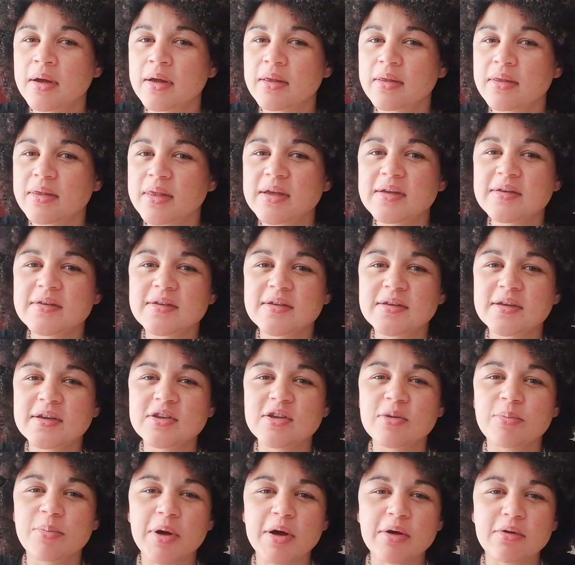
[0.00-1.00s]
This is
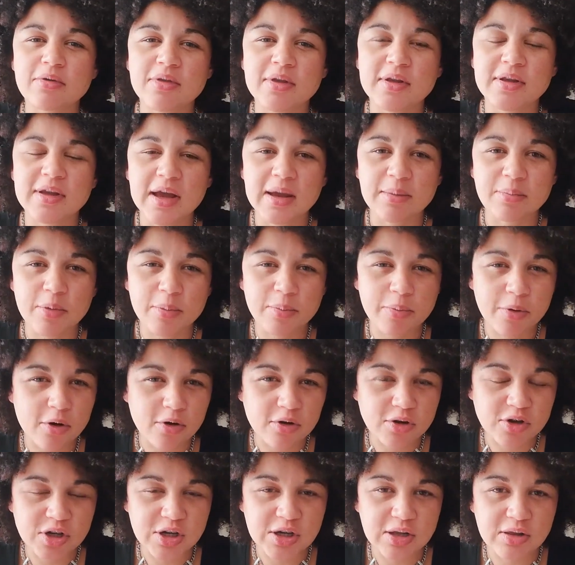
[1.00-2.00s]
about the type of
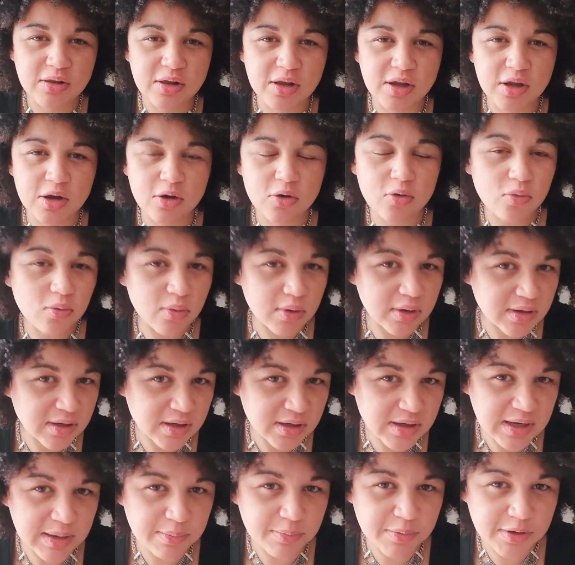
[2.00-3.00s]
poaching that you go into
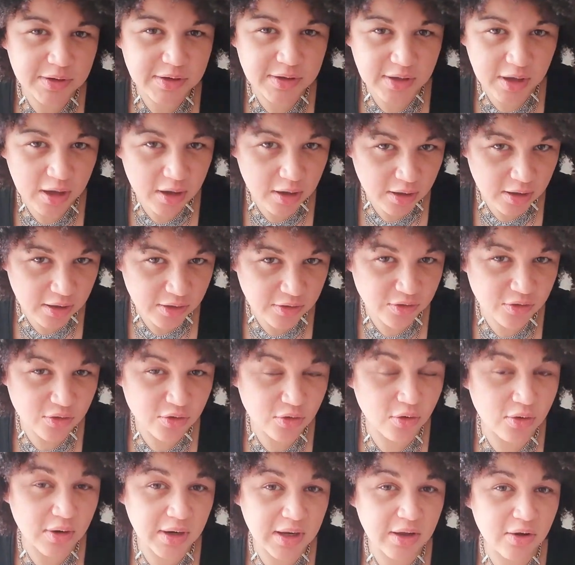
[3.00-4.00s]
deepest, darkest
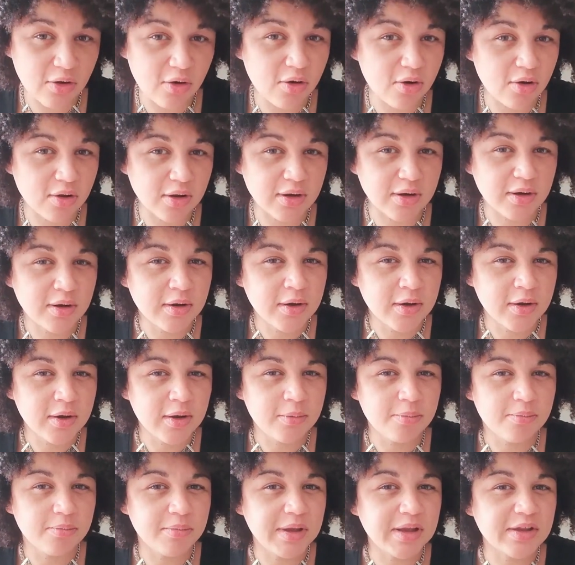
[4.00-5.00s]
Donegal and
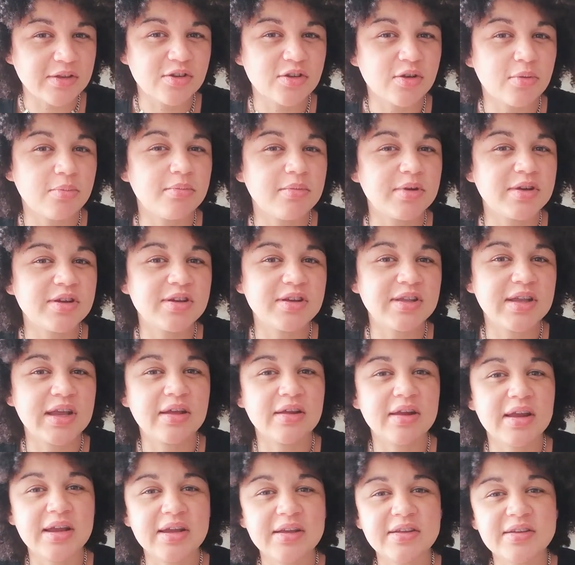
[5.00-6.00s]
meet some
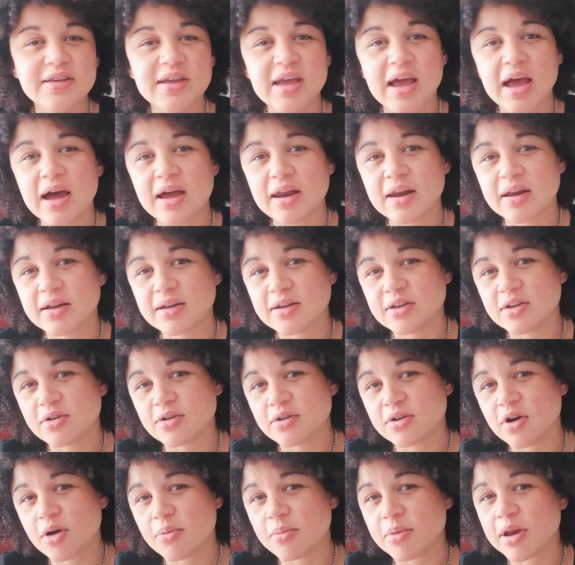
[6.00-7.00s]
mysterious character
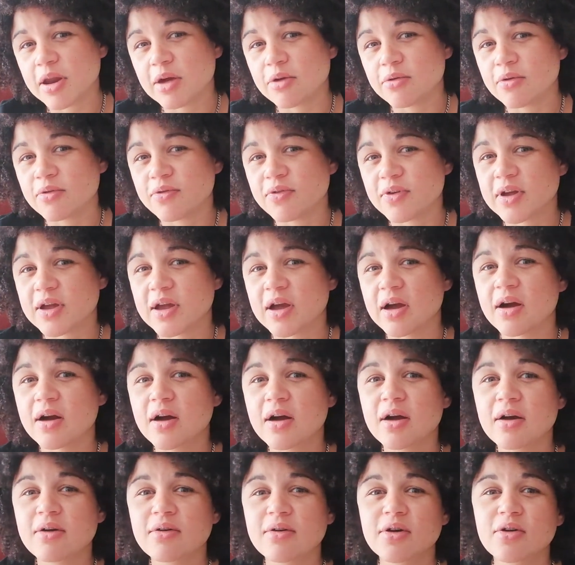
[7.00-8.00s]
coming out of a
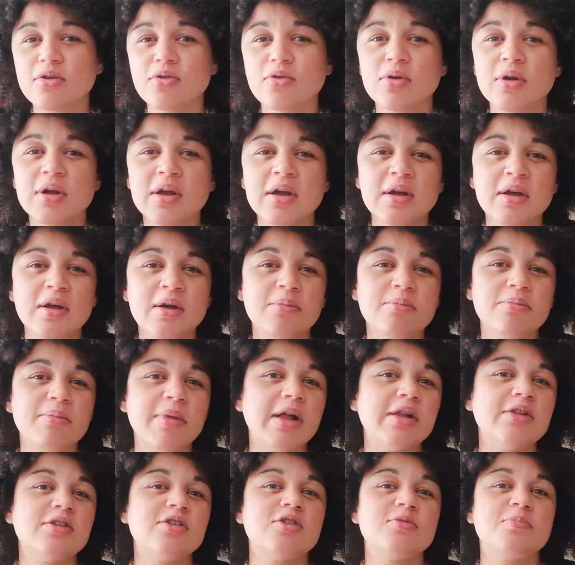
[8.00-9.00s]
car who
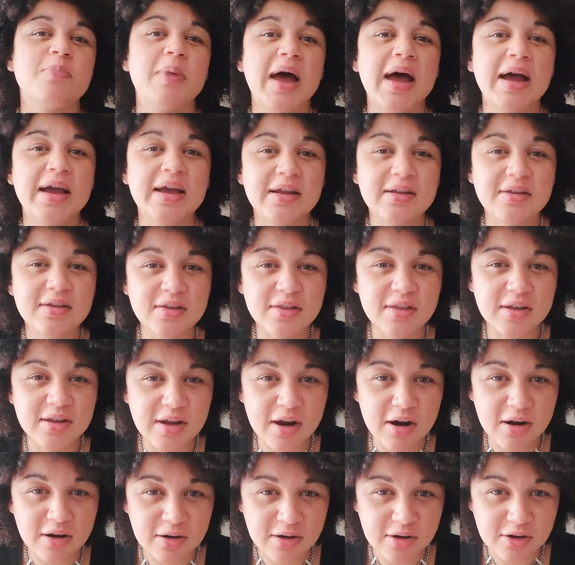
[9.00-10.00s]
melts back into the
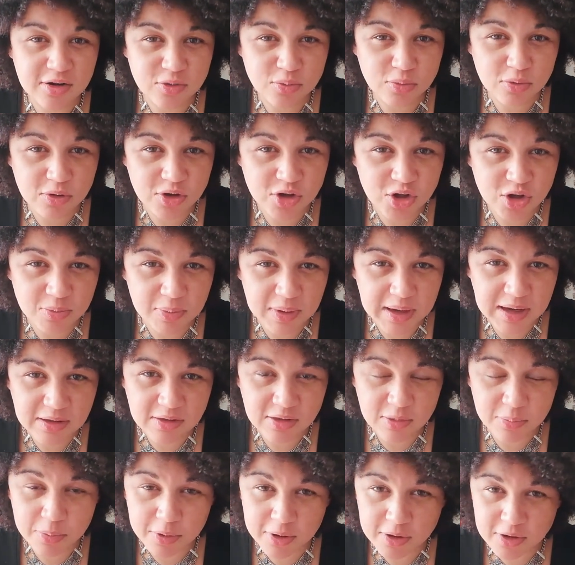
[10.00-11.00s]
darkness once you make
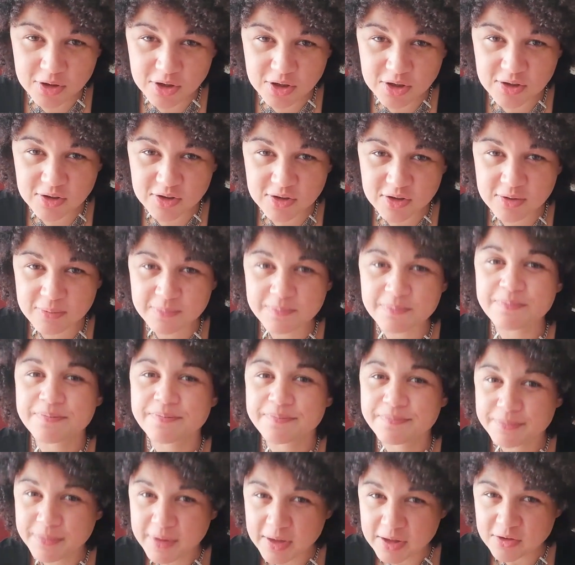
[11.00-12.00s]
the purchase.
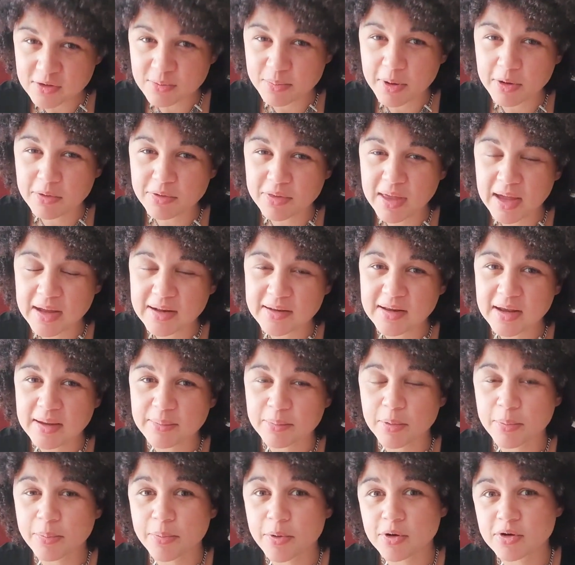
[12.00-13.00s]
It's about that type
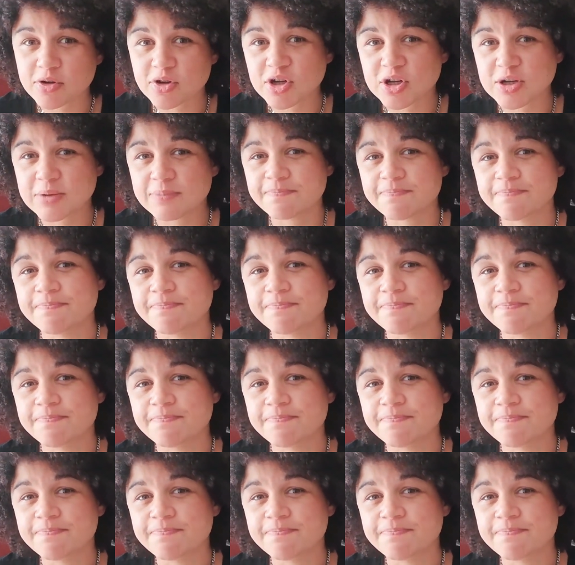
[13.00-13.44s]
of poaching.